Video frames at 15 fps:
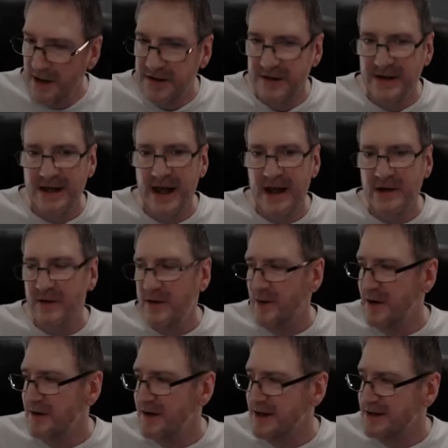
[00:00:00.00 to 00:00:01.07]
Under the gallery
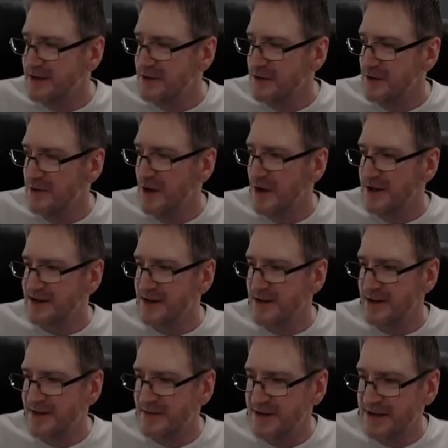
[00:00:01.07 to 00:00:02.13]
where these two guys and
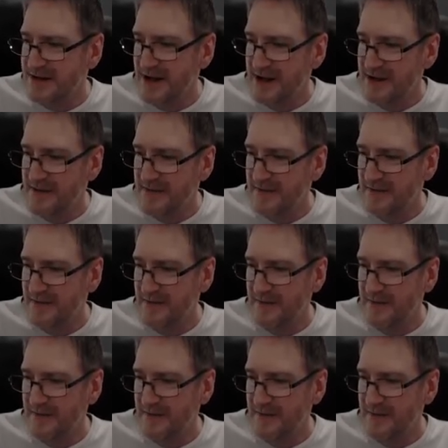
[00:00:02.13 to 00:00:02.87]
girls have just done it.